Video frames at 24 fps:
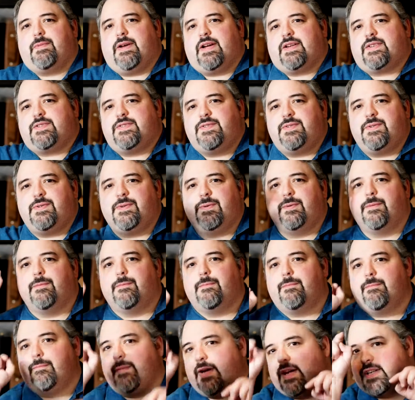back to
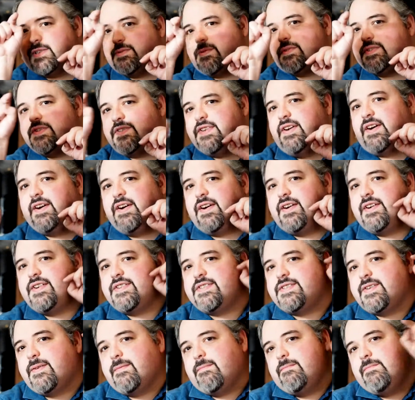Maxwell
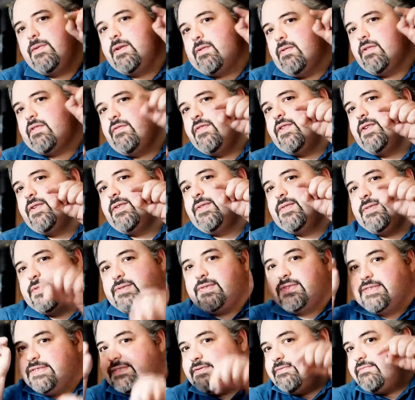Starr's beer review.